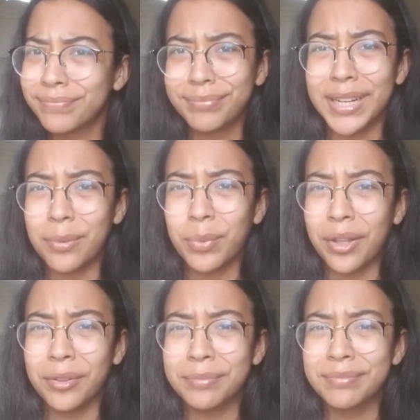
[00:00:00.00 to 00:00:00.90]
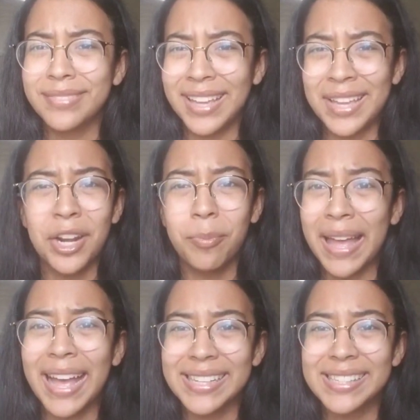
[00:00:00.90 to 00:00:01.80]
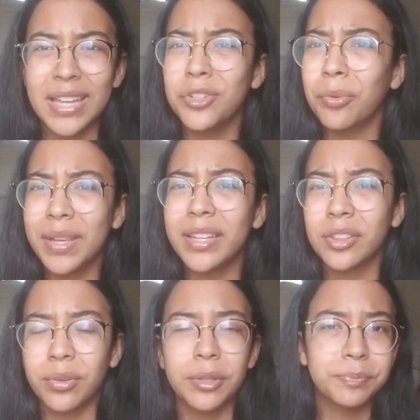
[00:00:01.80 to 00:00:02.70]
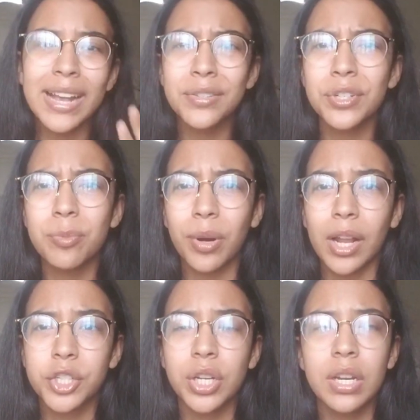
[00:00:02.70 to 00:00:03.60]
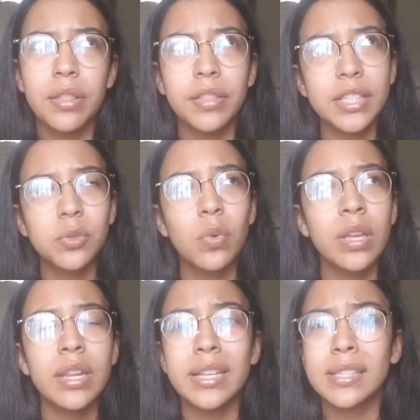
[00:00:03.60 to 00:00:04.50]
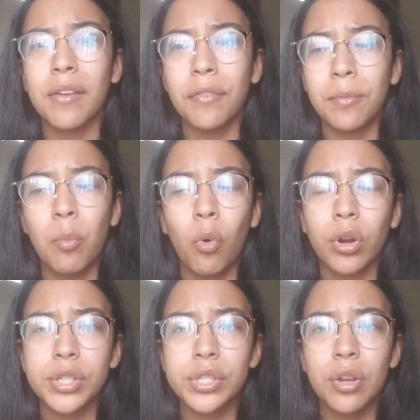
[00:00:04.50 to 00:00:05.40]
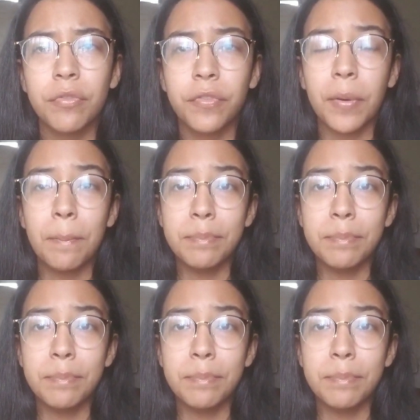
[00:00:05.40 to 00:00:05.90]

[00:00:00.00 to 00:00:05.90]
but it will. It'll pass and you'll make it through. As for depression, this one is more so for